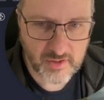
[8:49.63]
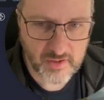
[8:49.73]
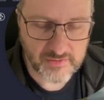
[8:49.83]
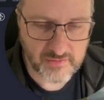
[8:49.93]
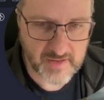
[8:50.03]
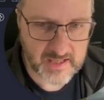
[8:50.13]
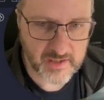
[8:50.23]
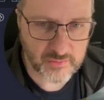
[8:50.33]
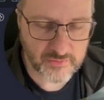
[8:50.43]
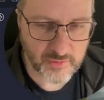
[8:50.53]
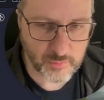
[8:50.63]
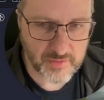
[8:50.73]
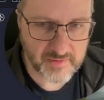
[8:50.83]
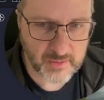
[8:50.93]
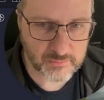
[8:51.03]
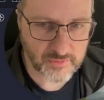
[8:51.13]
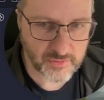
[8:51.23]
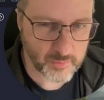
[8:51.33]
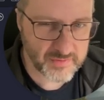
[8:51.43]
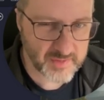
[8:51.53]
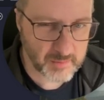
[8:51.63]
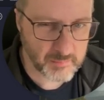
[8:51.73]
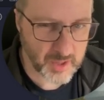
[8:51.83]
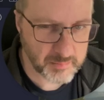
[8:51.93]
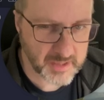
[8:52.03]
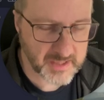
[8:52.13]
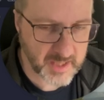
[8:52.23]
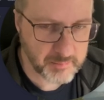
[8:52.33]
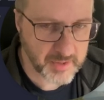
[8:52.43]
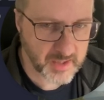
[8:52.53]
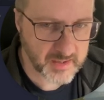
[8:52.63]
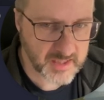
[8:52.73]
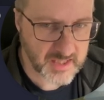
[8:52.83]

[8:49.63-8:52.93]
the values that we found that we think might be an API key